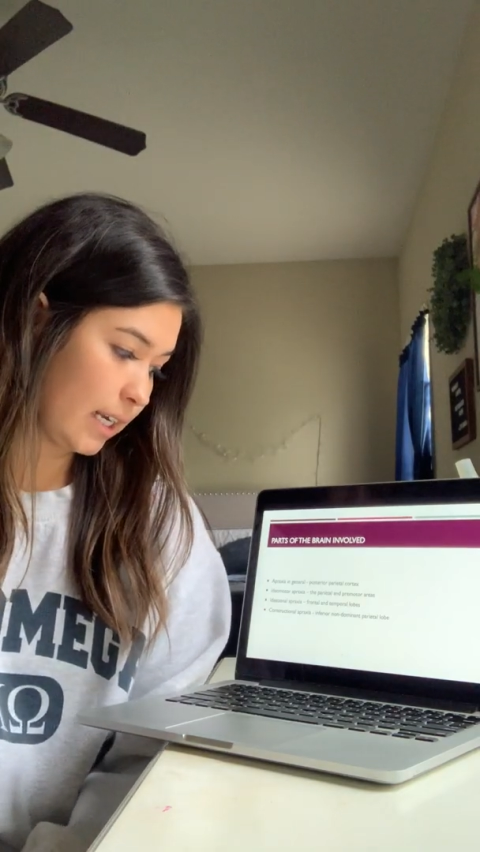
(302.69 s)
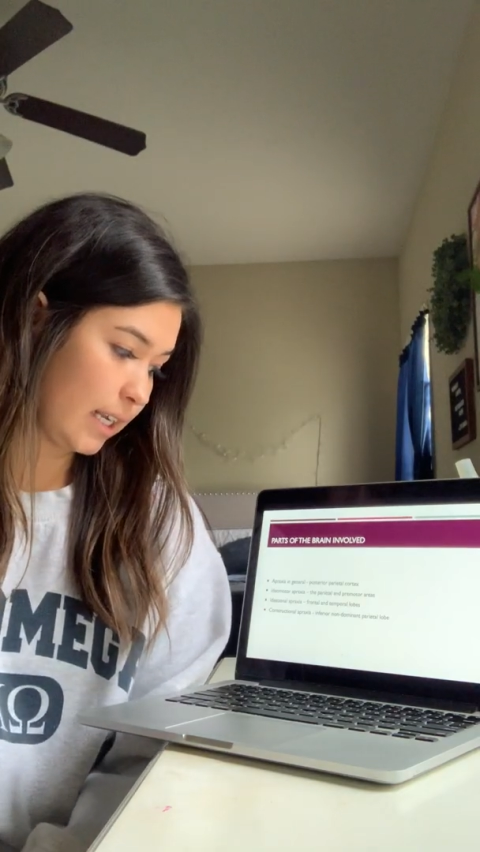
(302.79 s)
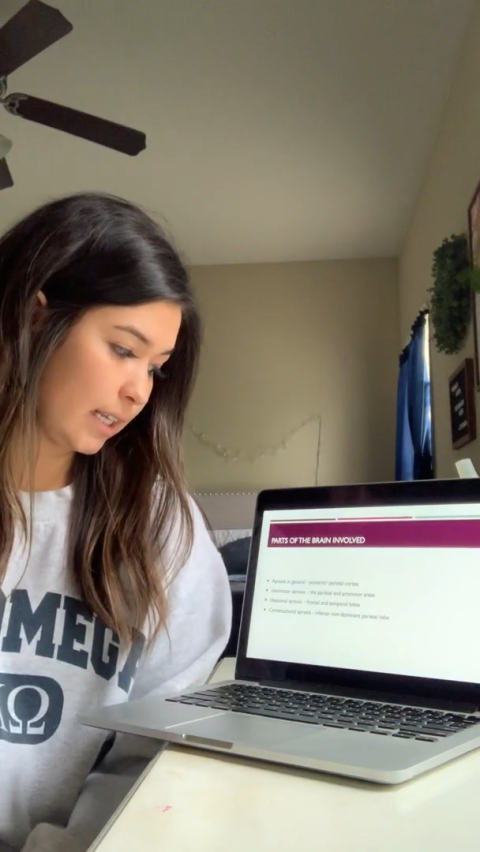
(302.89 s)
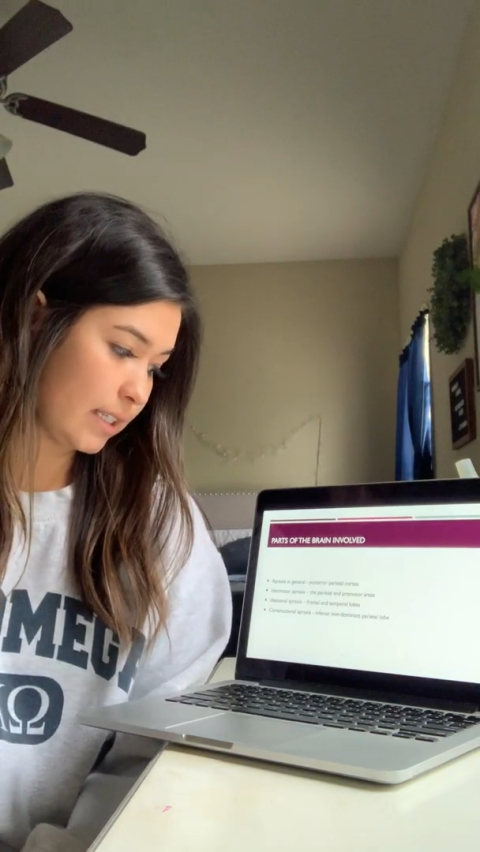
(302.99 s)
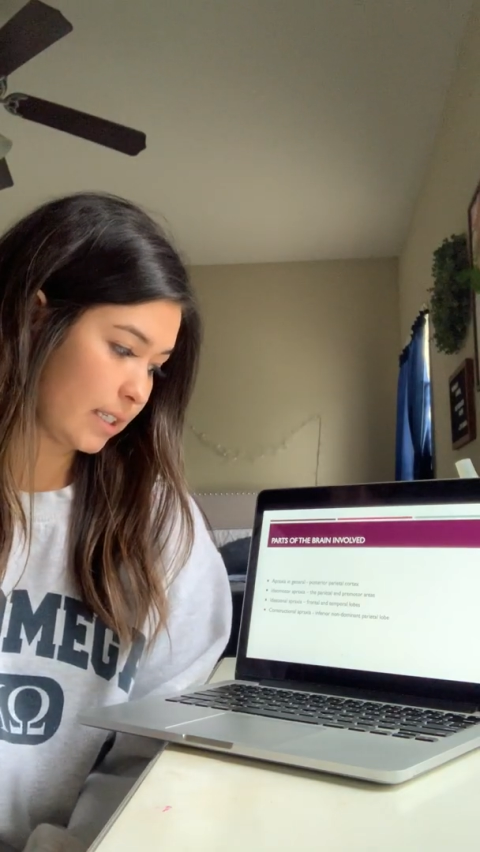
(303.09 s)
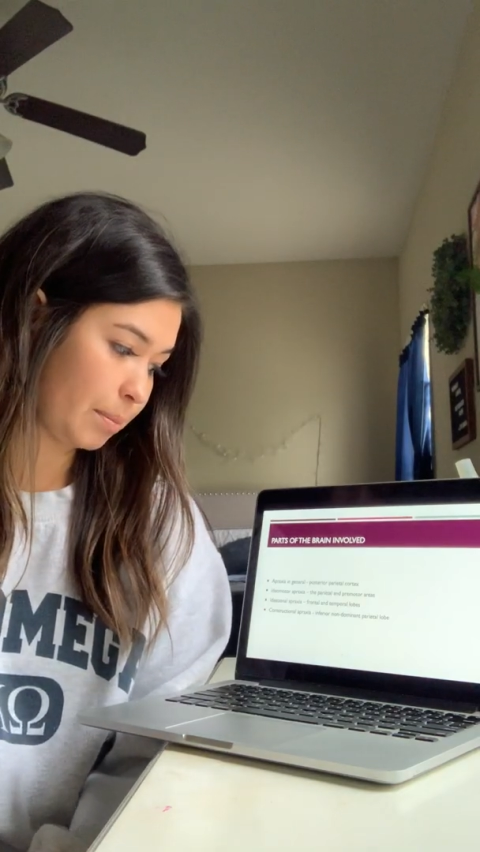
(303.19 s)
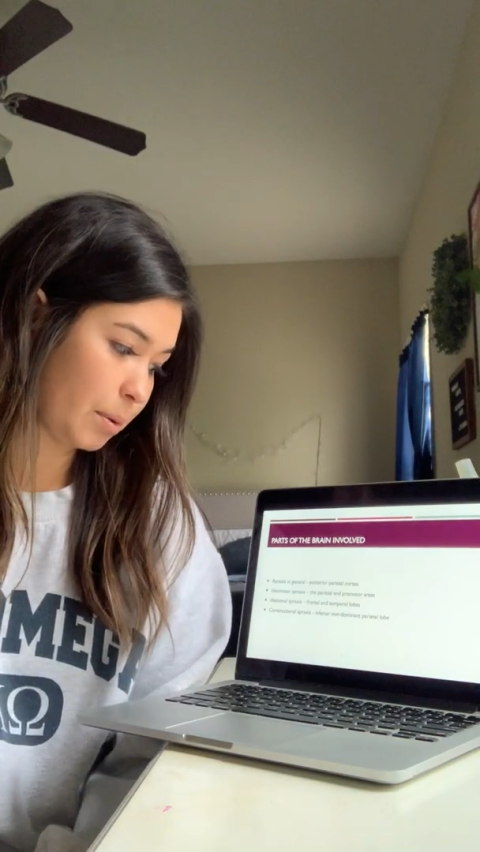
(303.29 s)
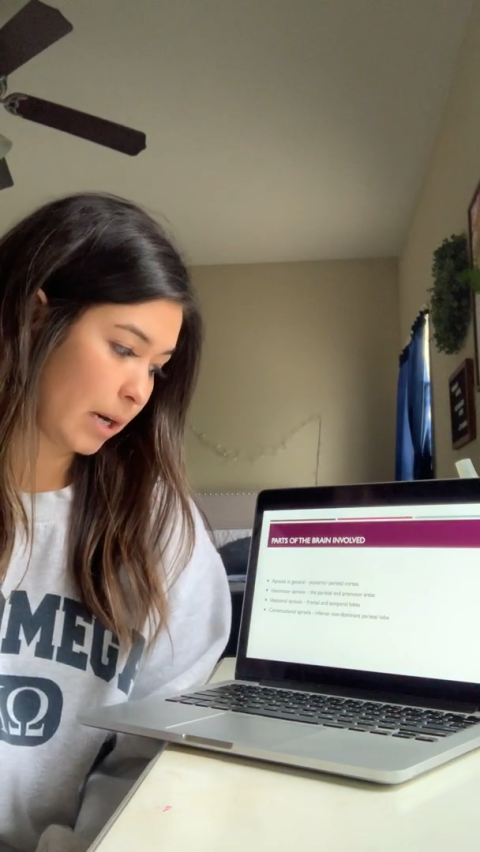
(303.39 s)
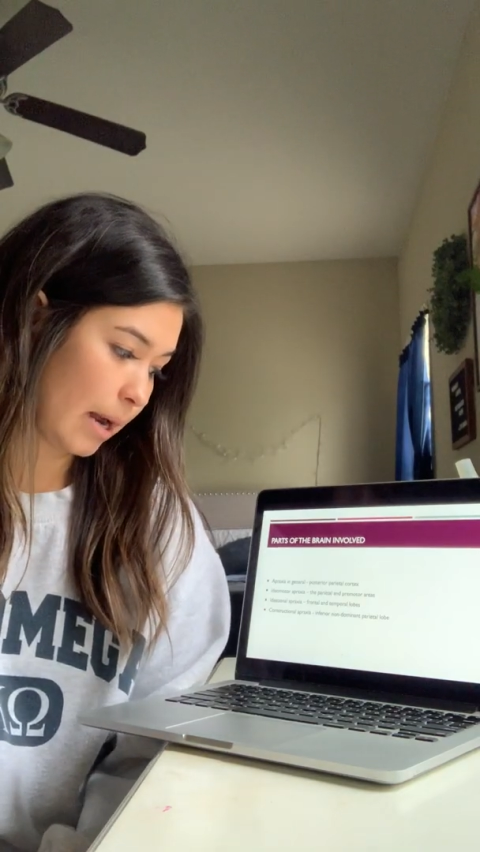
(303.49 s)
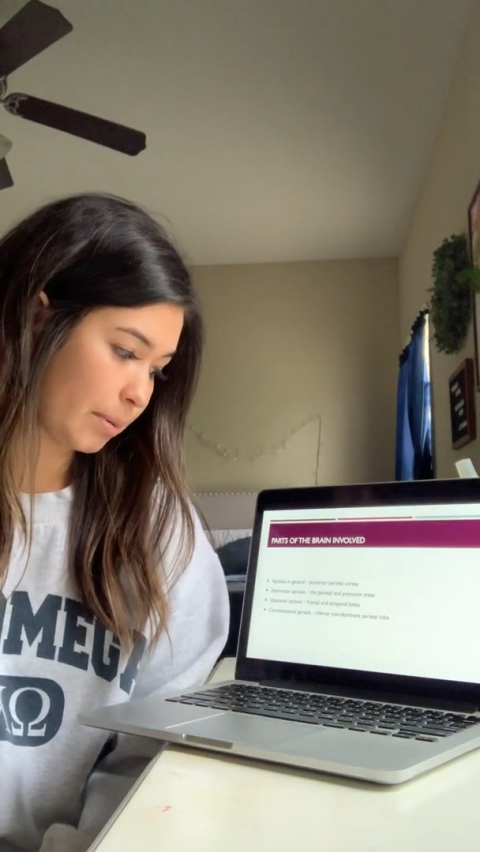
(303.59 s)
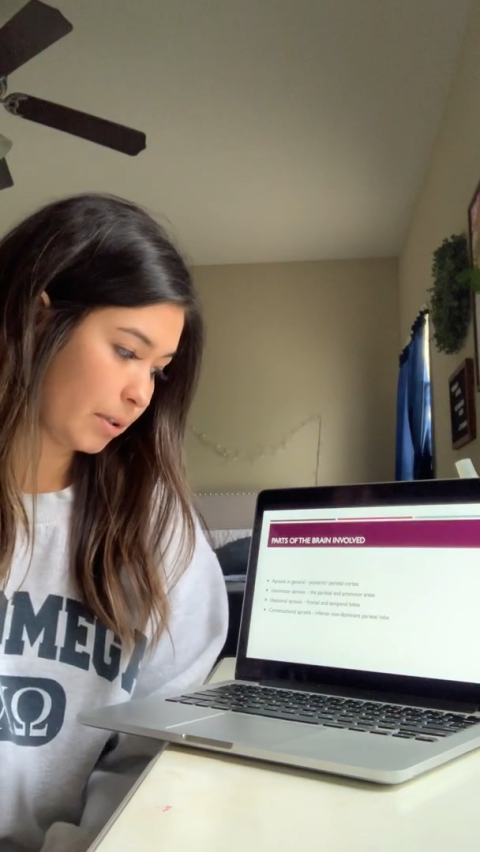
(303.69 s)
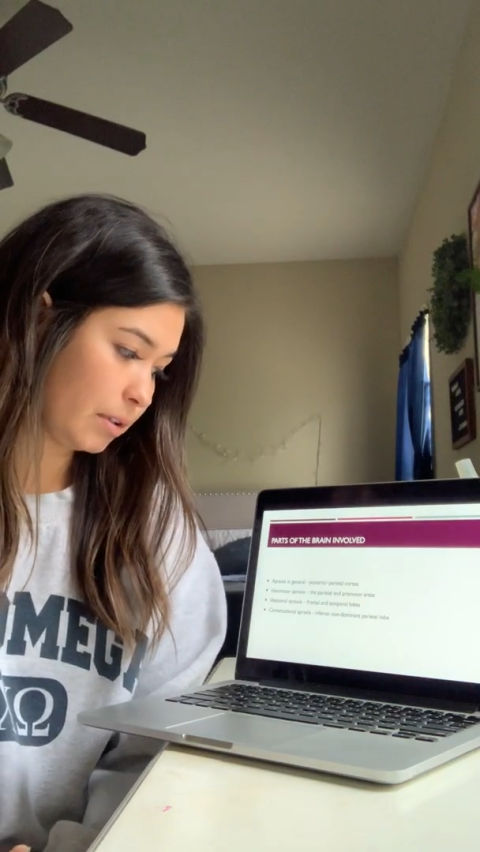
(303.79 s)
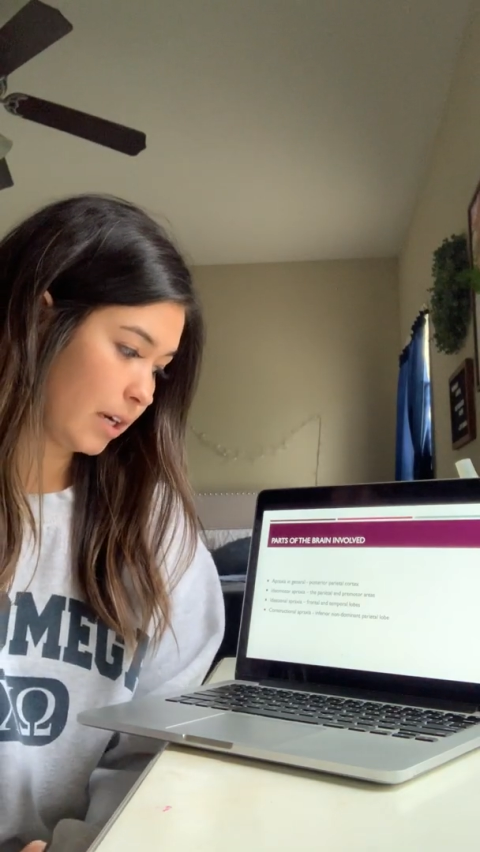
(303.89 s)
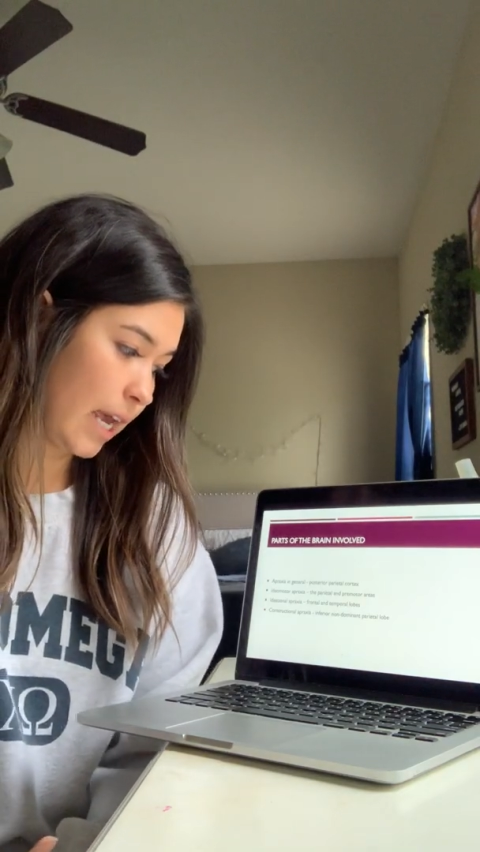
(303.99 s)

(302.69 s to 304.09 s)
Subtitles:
is the parietal